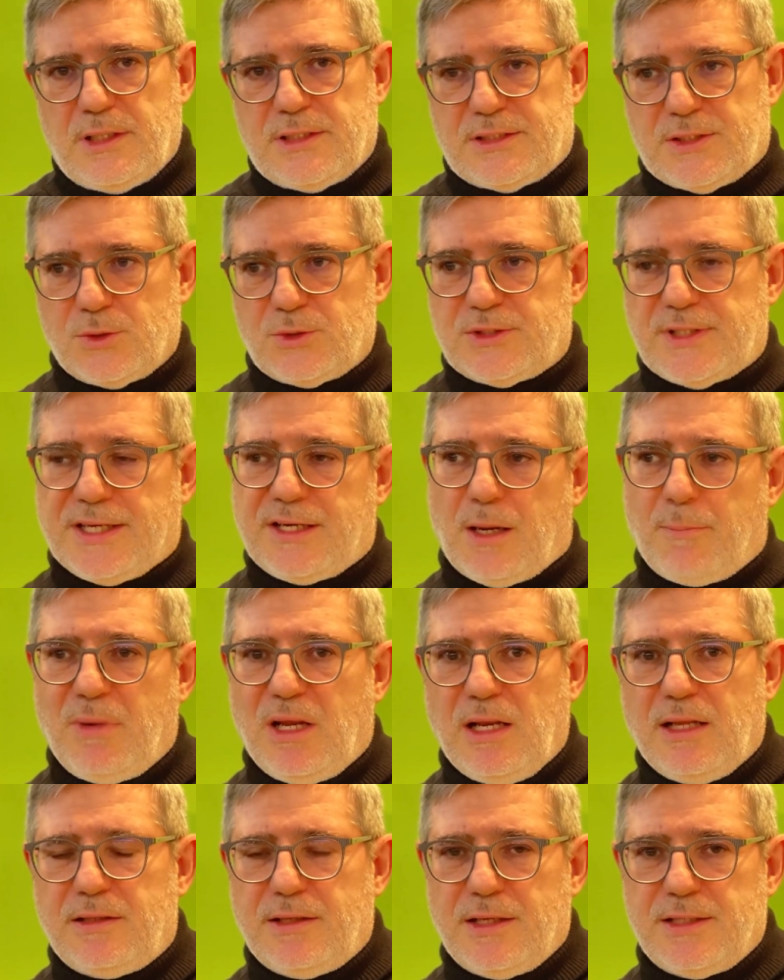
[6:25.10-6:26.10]

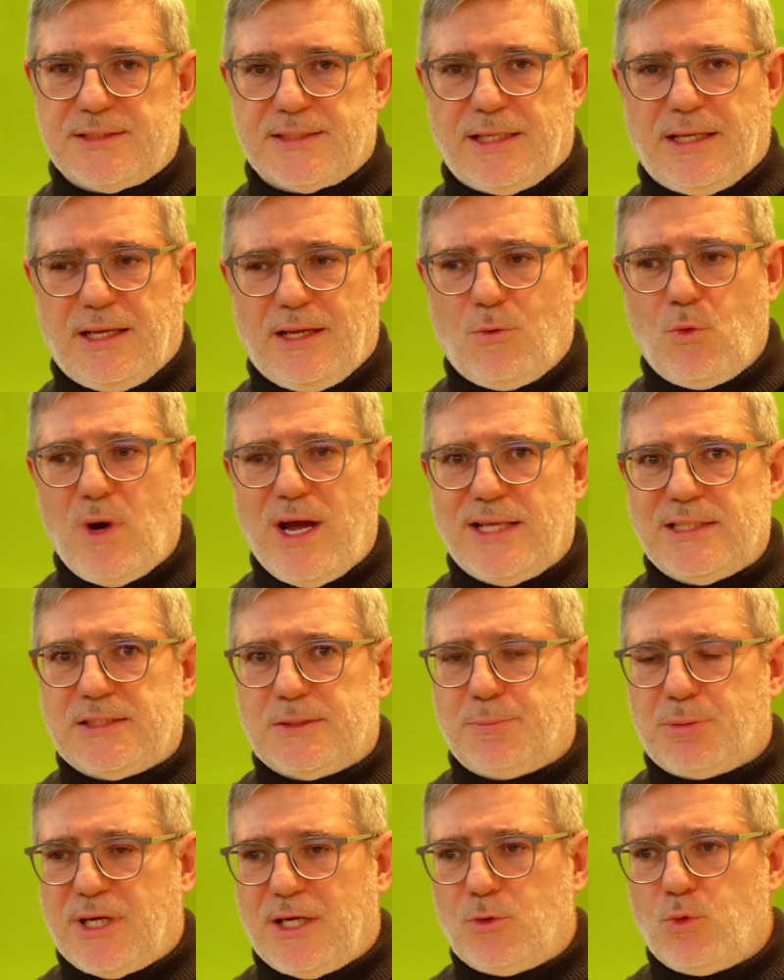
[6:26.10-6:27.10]
Sustainability is a
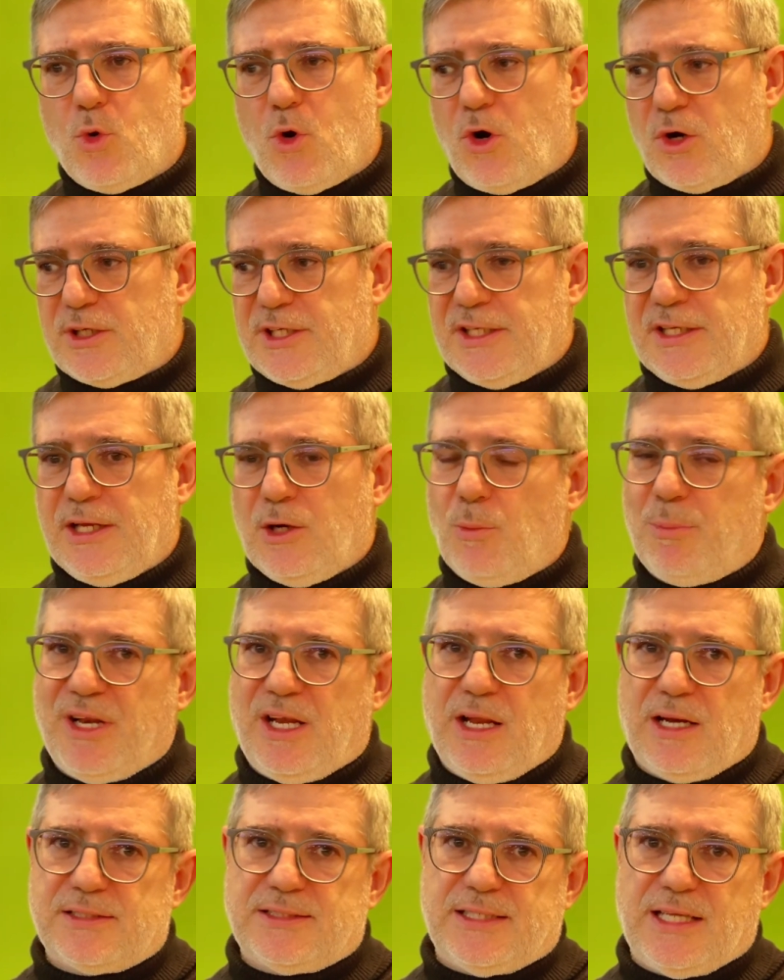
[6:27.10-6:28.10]
widespread word in the open
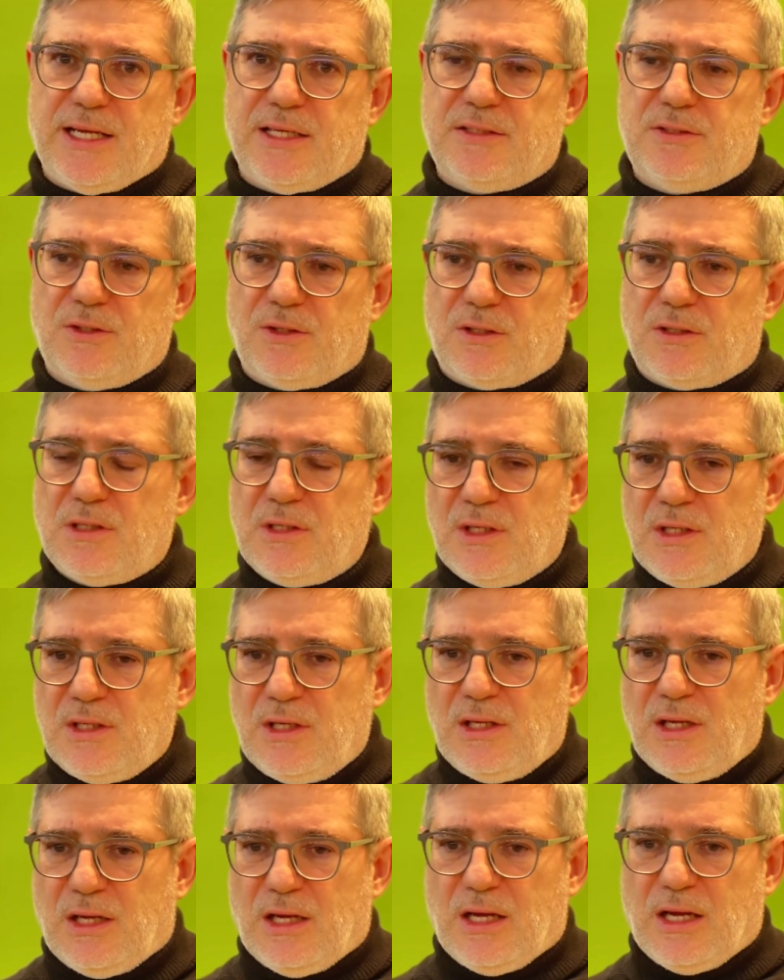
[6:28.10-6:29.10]
air sector.
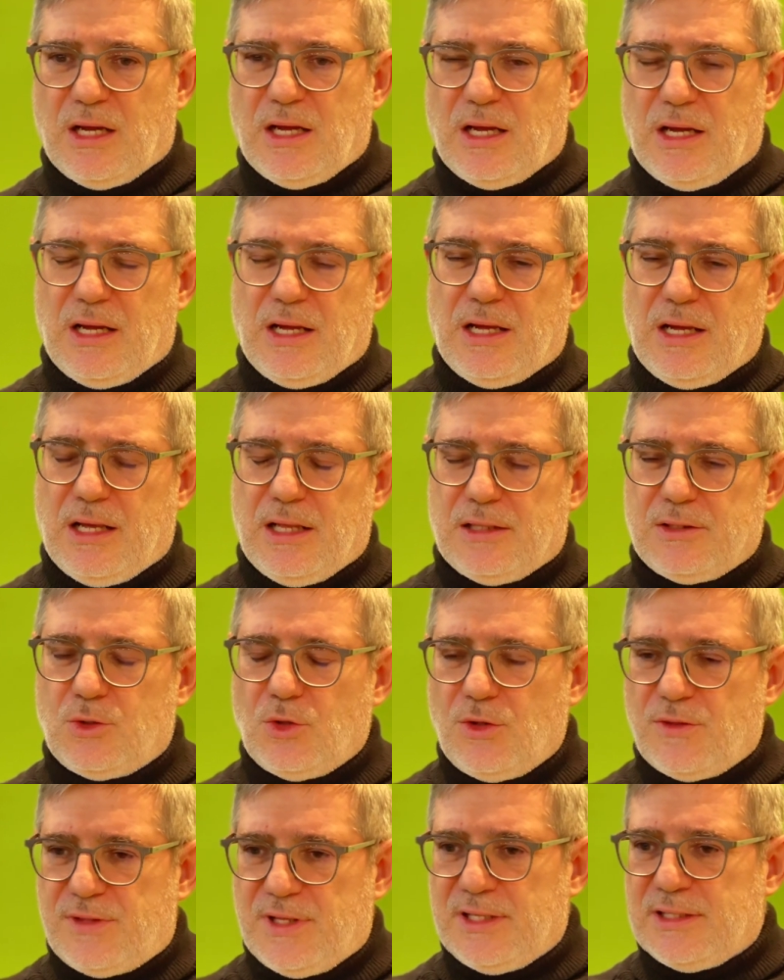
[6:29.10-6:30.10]
Do
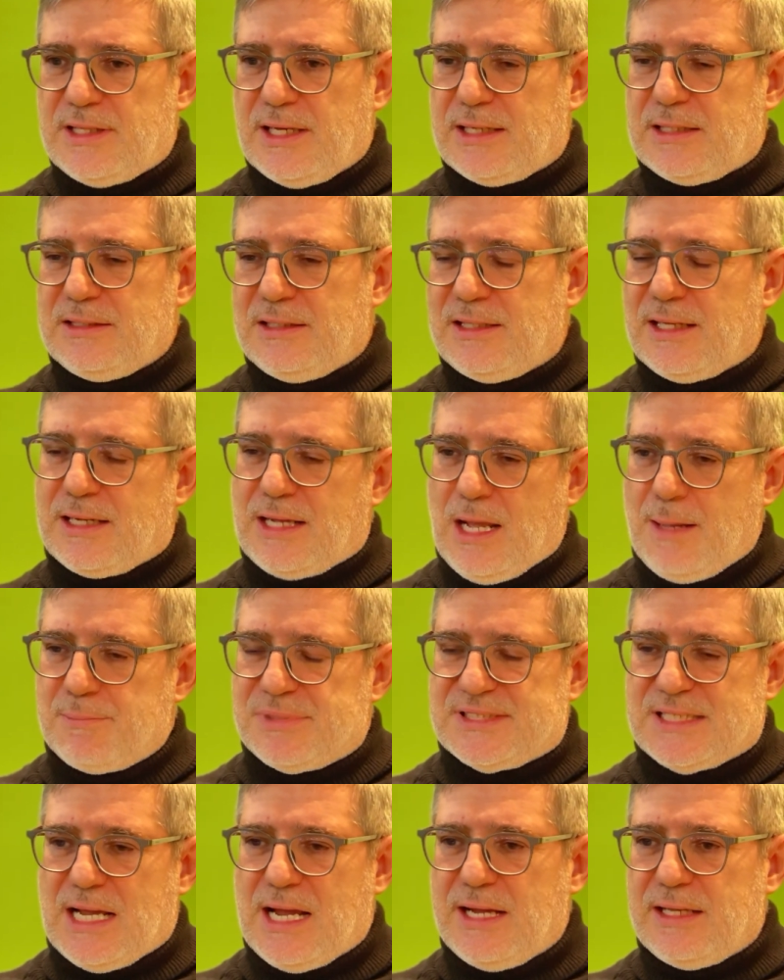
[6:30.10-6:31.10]
you think that the
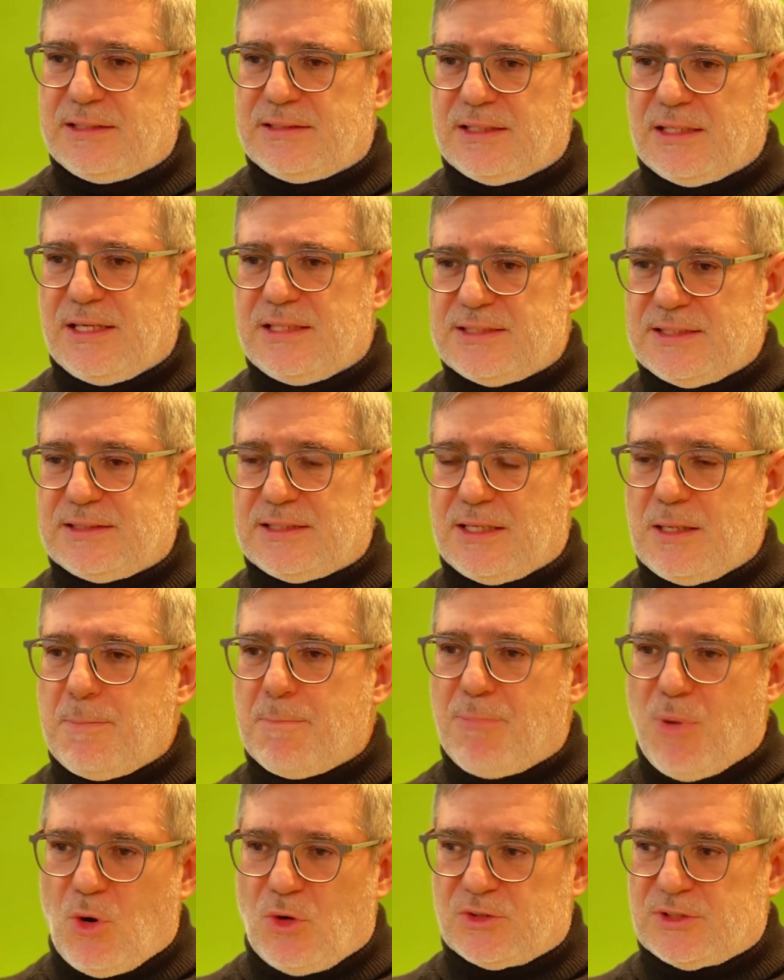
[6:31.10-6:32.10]
campsite is it an
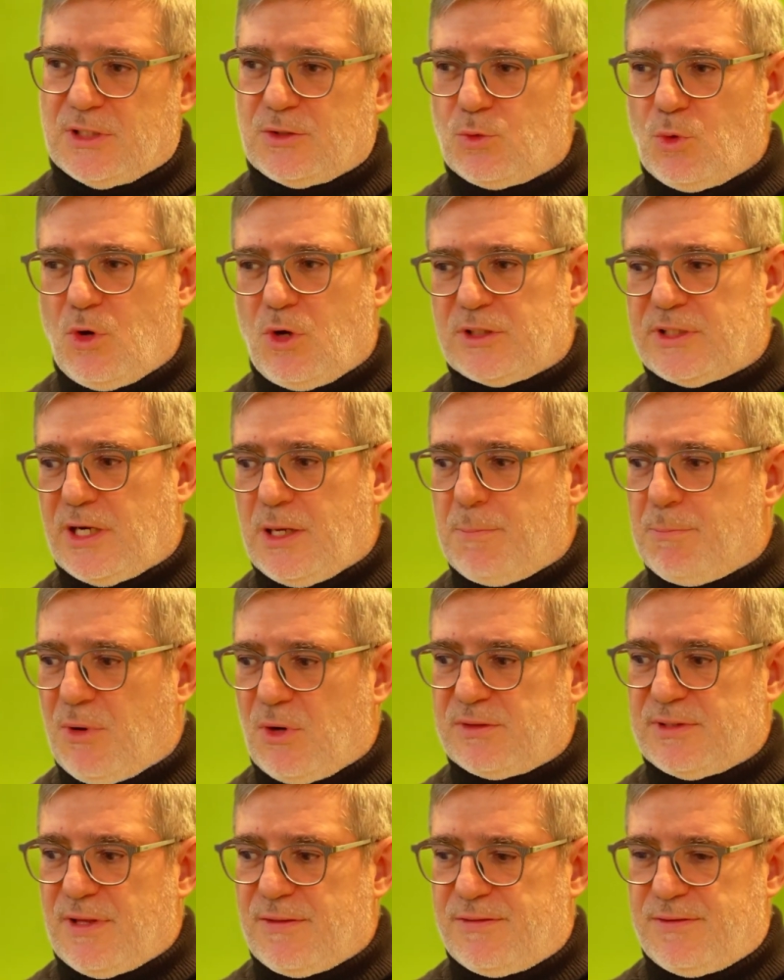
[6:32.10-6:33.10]
important word, an
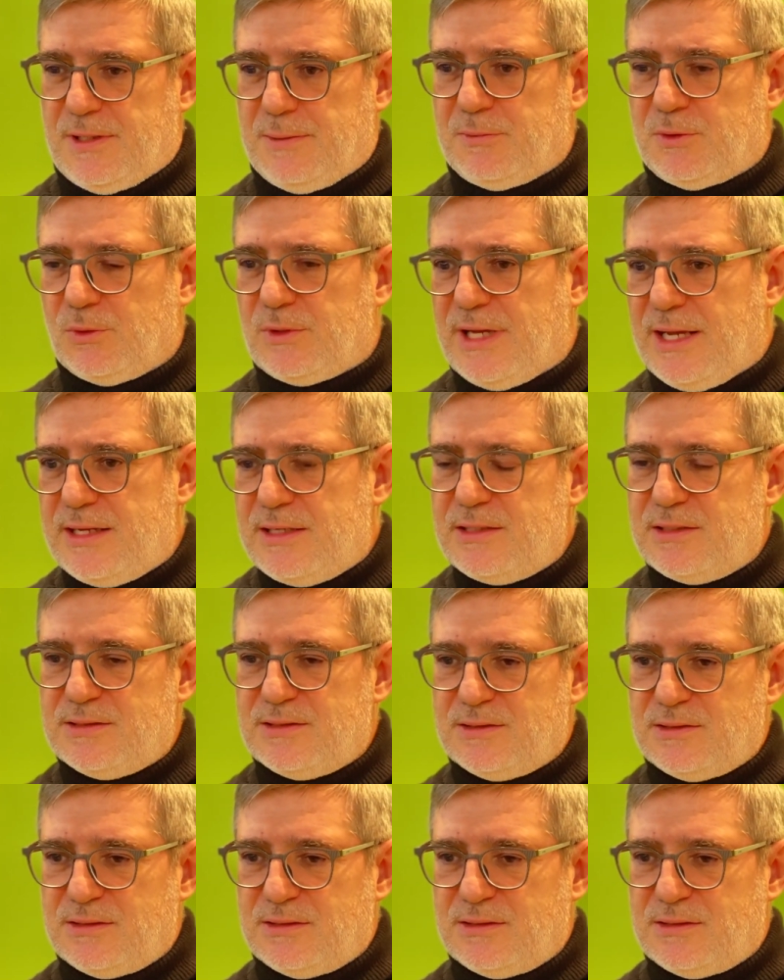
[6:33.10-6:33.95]
important theme today?